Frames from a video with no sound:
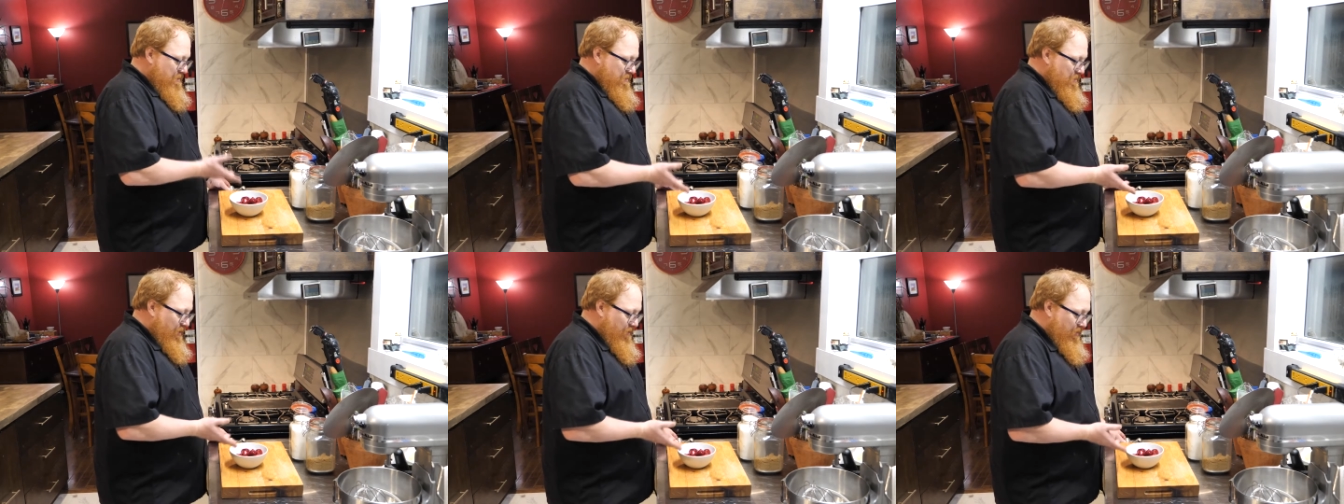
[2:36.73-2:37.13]

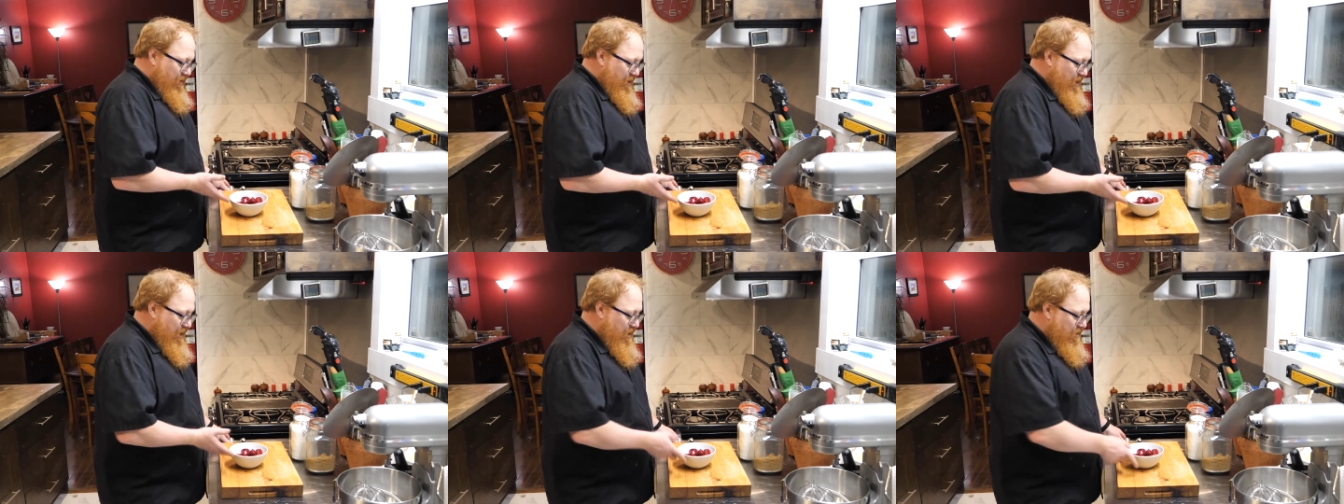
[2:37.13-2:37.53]
But for
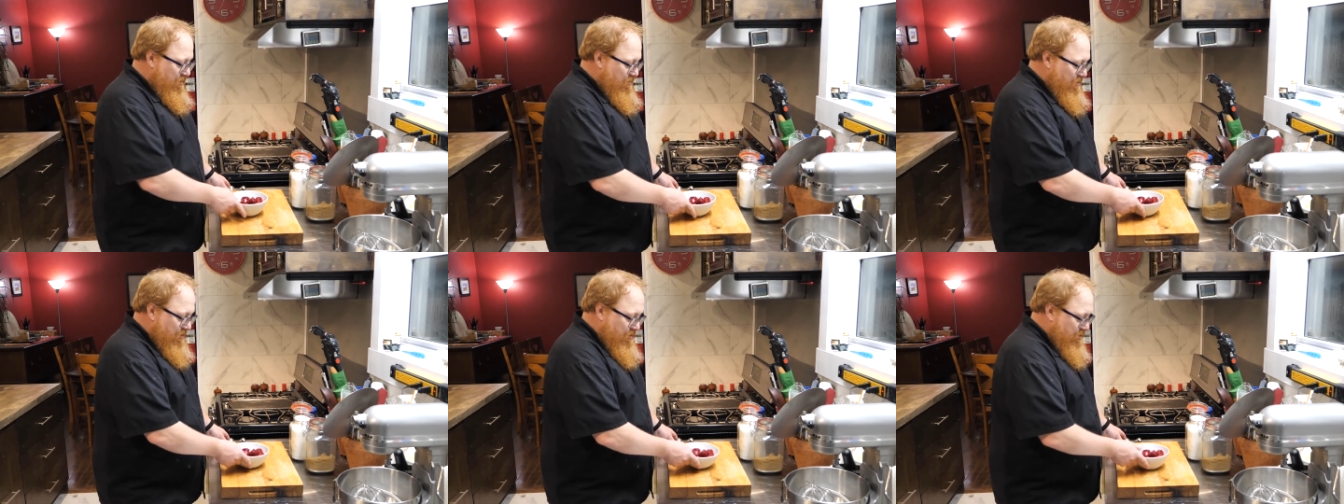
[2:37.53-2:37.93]

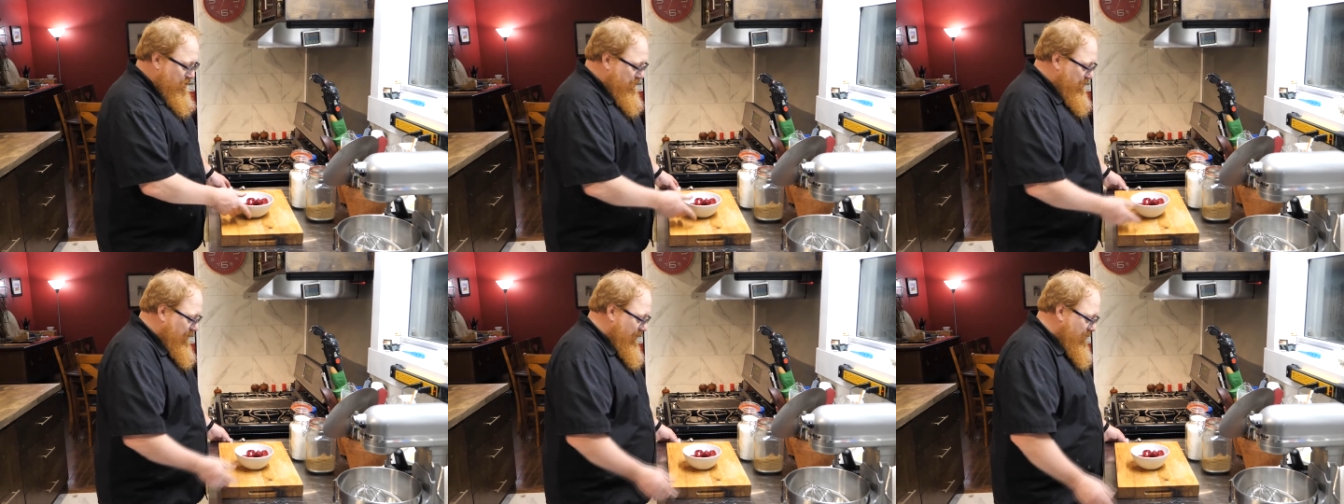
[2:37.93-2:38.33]
now, they're
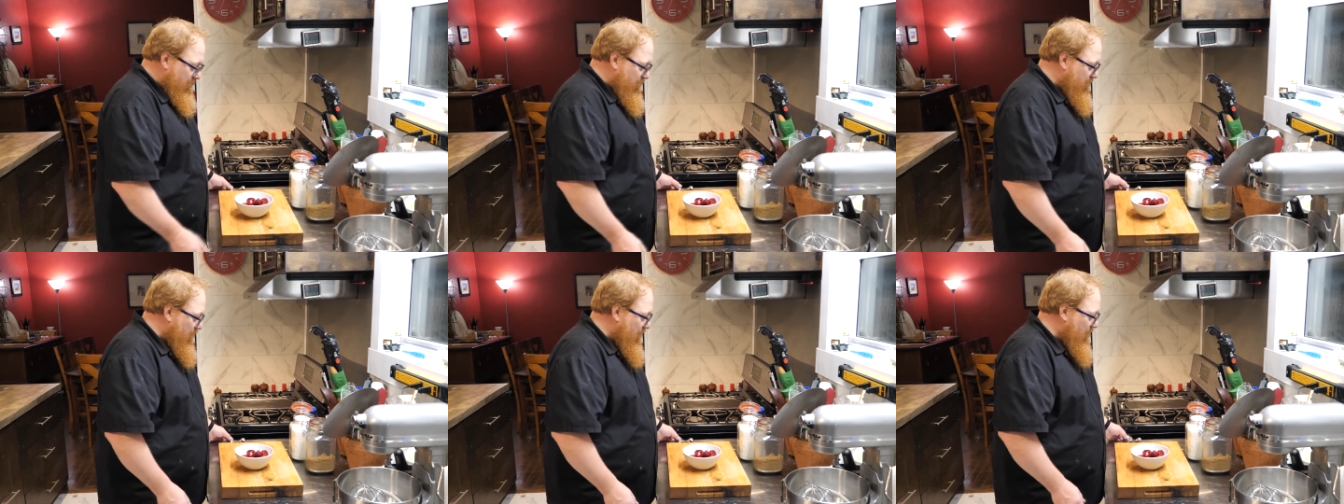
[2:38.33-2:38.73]
just plain
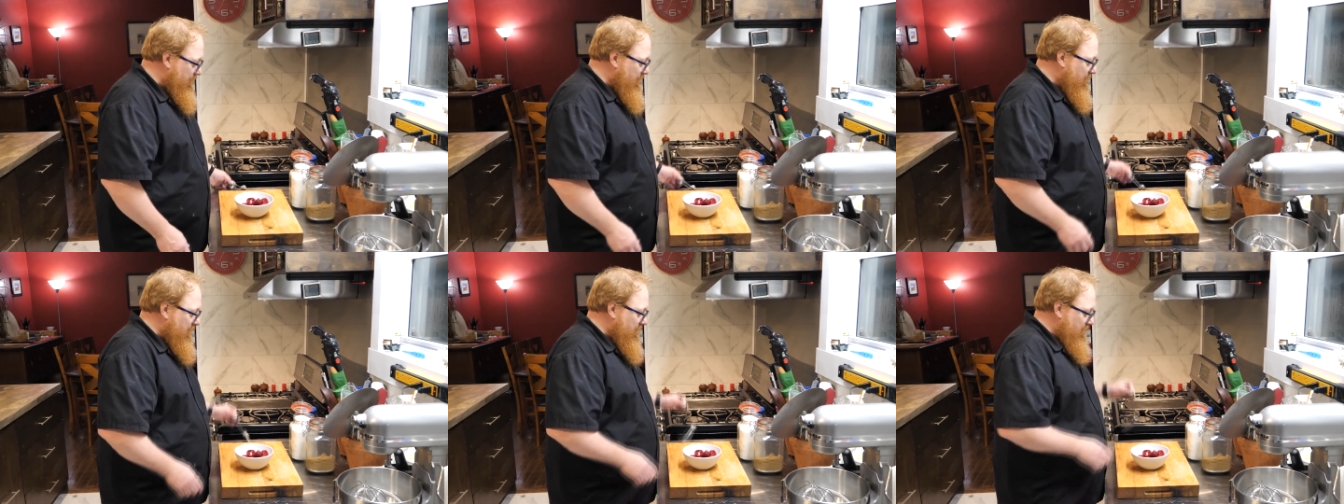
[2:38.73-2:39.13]

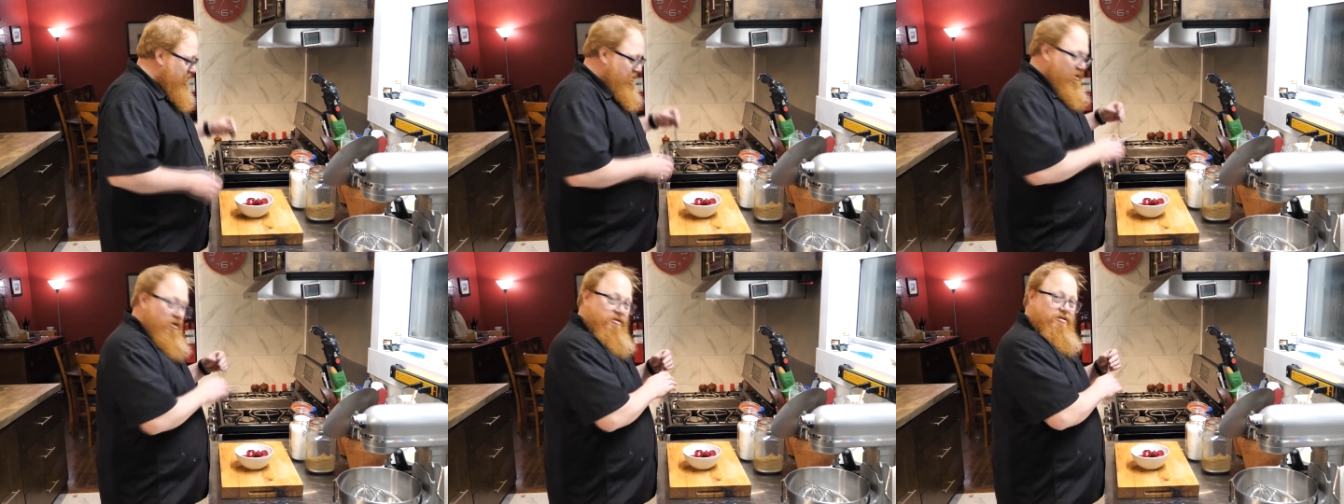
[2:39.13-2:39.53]
strawberries.
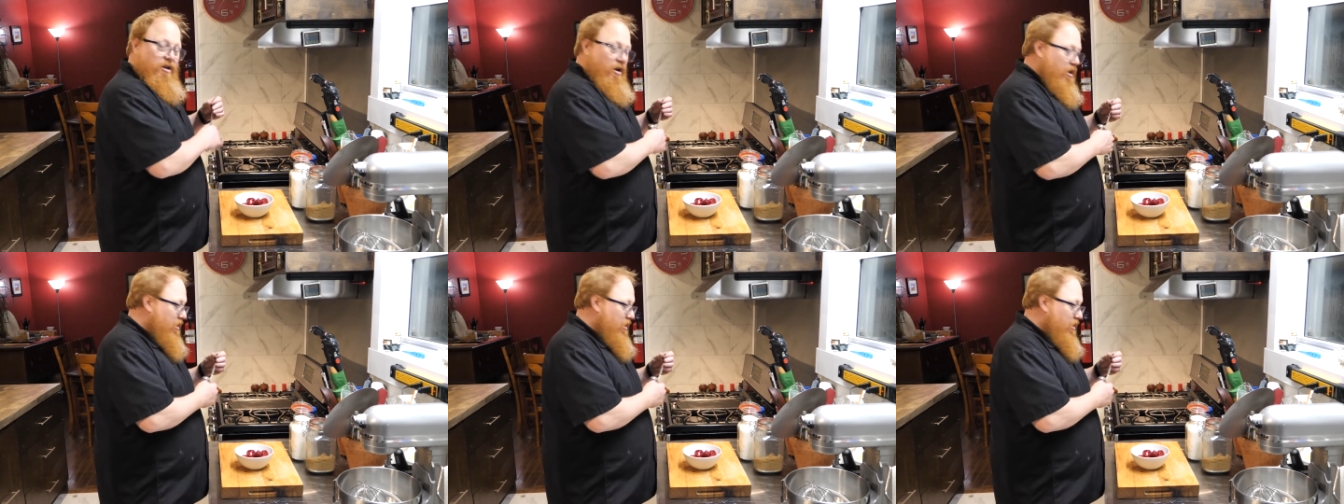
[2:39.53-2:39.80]
So